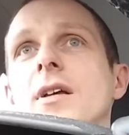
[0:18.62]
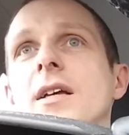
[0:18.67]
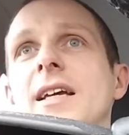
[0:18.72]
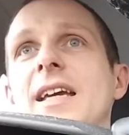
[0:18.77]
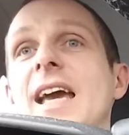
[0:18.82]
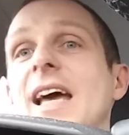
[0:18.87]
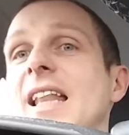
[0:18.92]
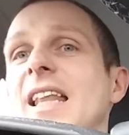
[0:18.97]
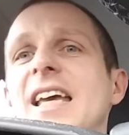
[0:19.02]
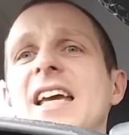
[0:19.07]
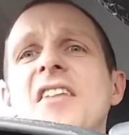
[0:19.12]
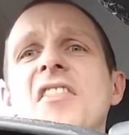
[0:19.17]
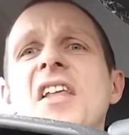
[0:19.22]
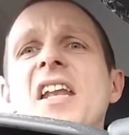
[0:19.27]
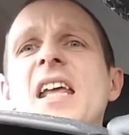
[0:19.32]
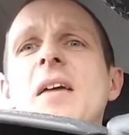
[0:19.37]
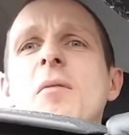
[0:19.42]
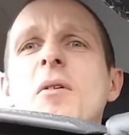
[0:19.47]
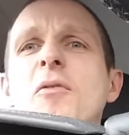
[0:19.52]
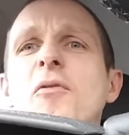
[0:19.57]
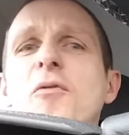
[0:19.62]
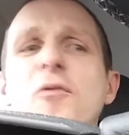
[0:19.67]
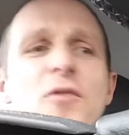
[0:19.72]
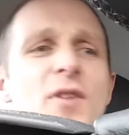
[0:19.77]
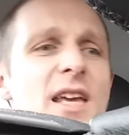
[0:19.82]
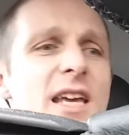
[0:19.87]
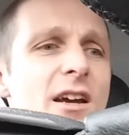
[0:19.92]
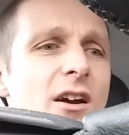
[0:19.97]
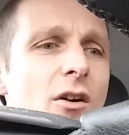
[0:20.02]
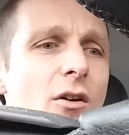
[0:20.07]
Killing in the name of
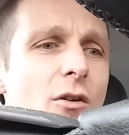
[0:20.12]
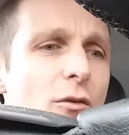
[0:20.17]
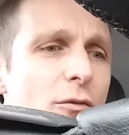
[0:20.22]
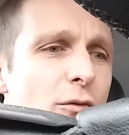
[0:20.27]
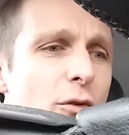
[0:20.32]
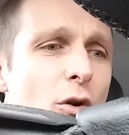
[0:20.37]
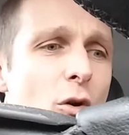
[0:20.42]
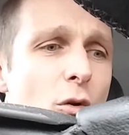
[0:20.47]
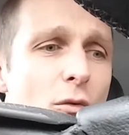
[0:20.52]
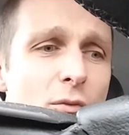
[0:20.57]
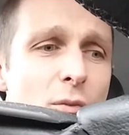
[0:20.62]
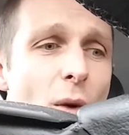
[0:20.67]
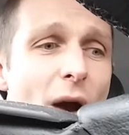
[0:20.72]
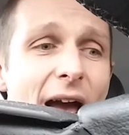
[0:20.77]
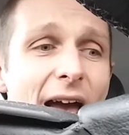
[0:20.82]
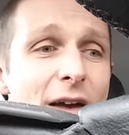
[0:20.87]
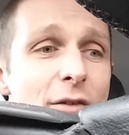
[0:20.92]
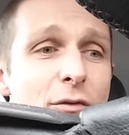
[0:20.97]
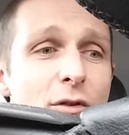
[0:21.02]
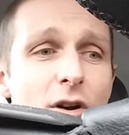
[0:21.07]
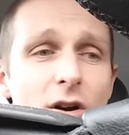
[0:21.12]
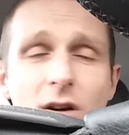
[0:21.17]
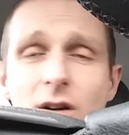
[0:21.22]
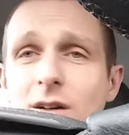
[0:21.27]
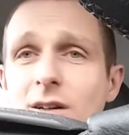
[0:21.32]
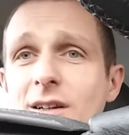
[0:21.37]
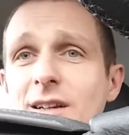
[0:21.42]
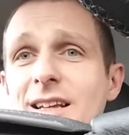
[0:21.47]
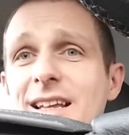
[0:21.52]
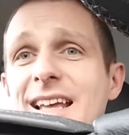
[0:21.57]
fear of whatever
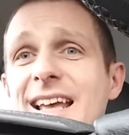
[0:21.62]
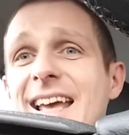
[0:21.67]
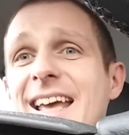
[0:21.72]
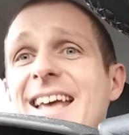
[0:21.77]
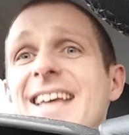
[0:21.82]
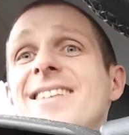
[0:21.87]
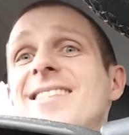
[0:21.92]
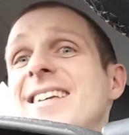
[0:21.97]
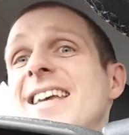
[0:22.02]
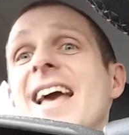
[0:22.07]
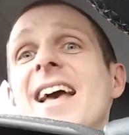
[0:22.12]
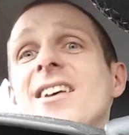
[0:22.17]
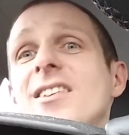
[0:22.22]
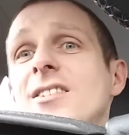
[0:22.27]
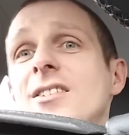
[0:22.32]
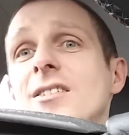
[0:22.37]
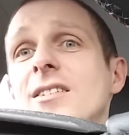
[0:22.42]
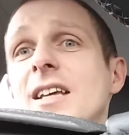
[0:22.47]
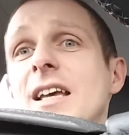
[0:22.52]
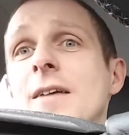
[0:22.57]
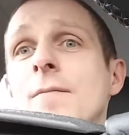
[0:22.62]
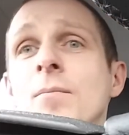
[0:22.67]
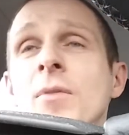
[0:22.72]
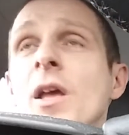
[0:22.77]
is yesterday.